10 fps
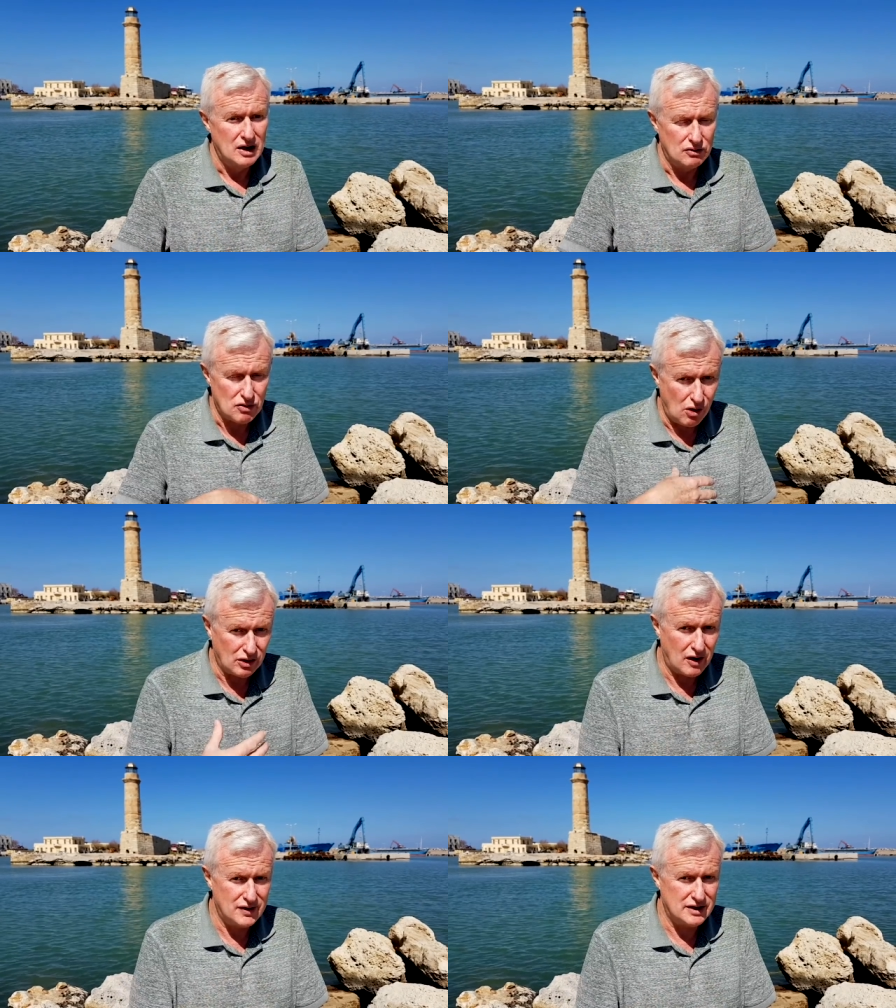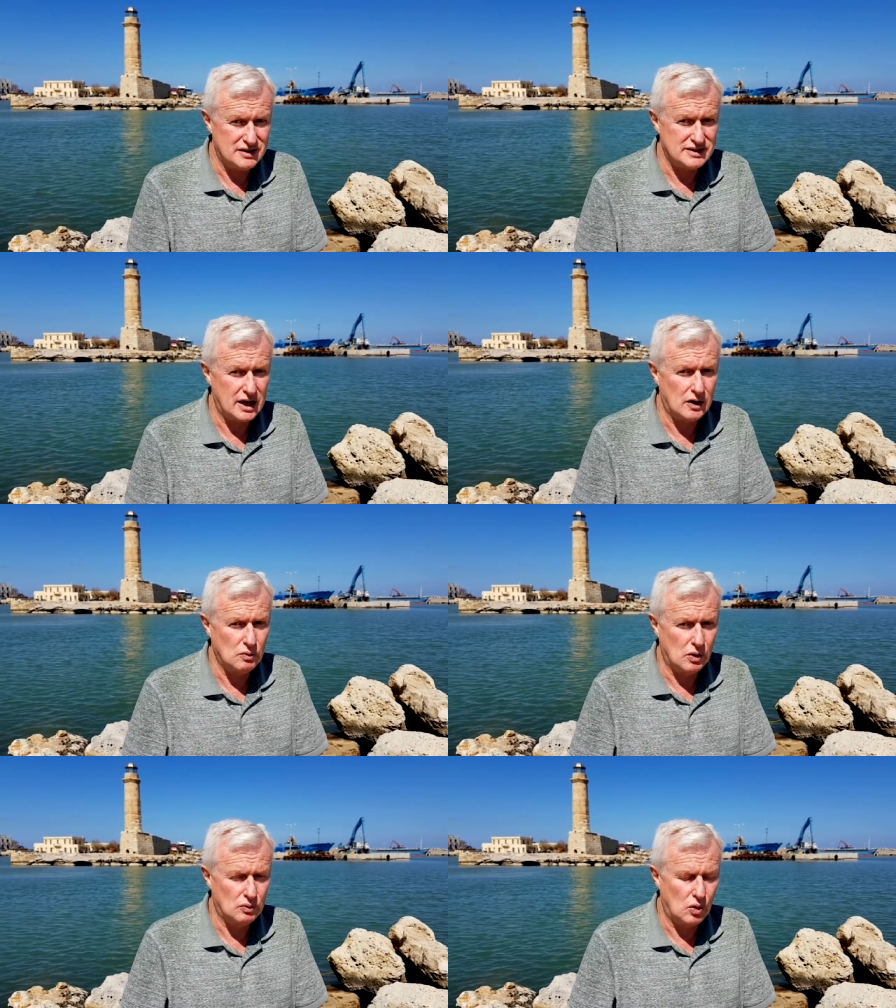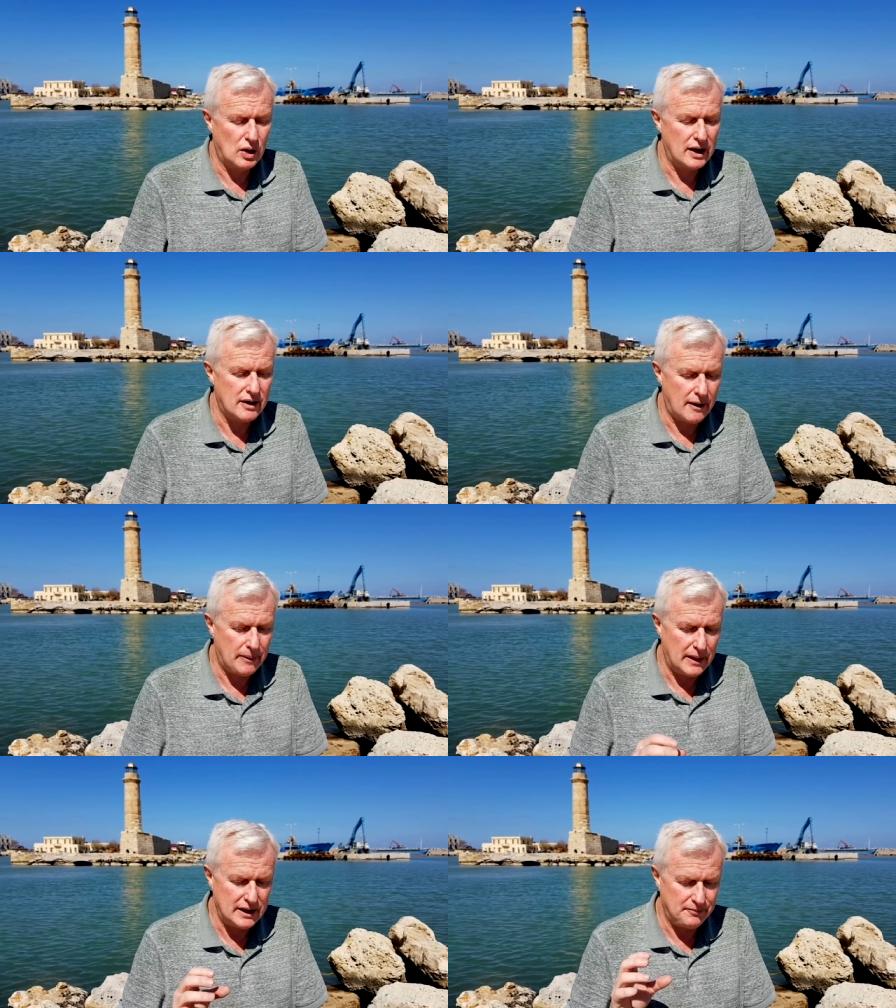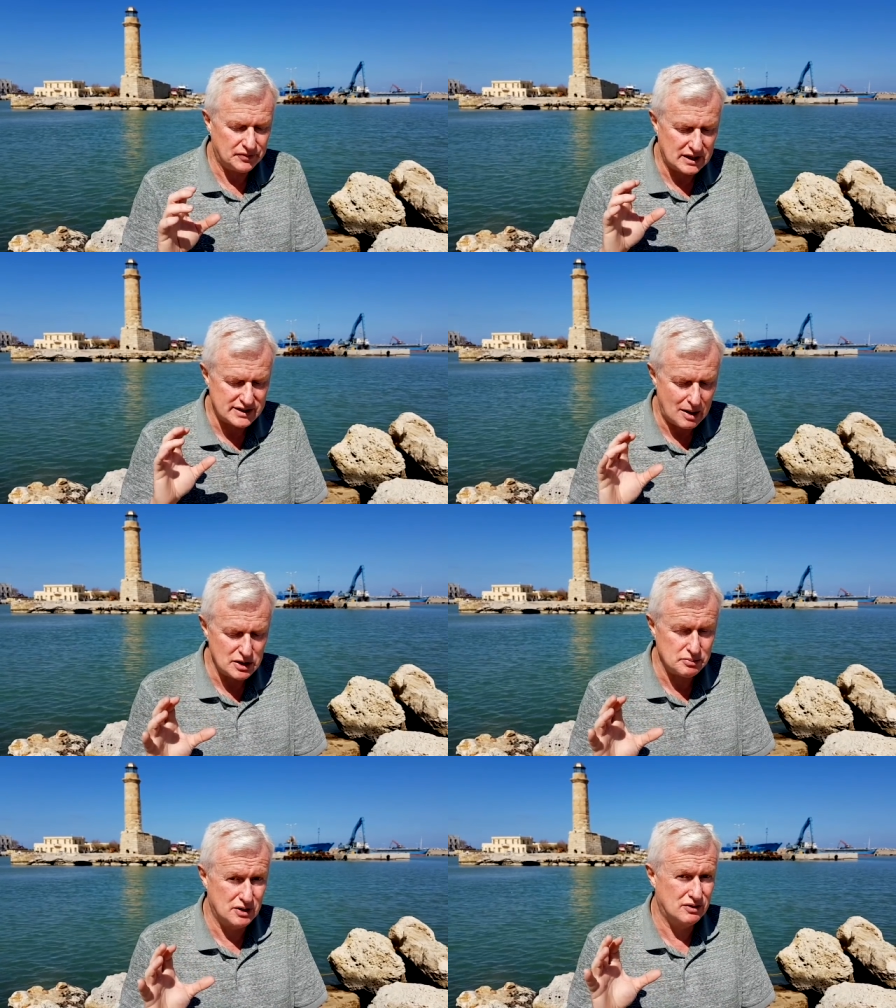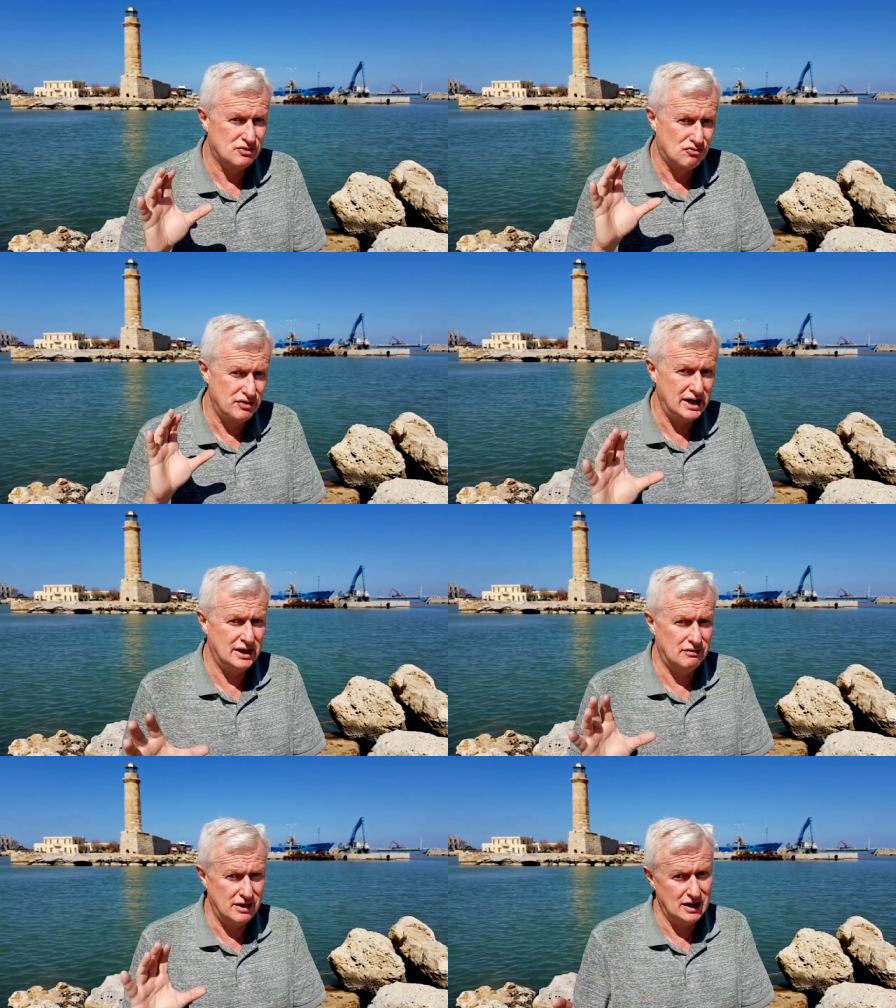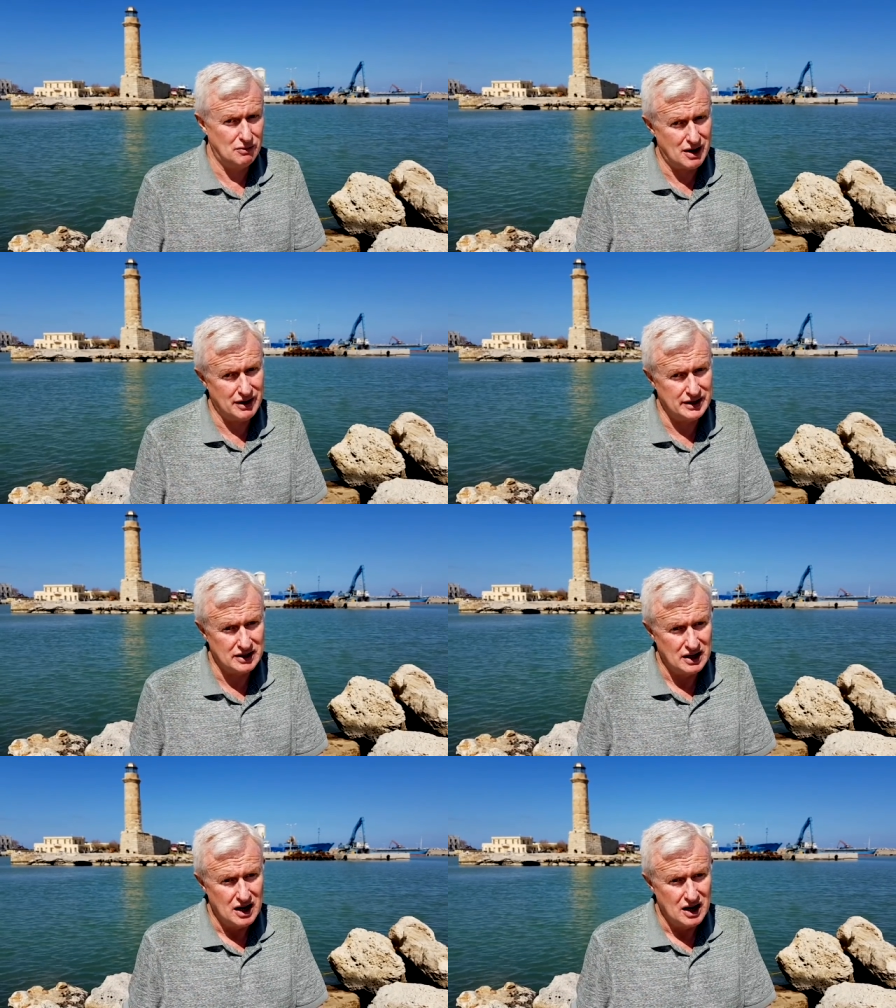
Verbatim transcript: rolled over to the Second World War, and the establishment was really, really worried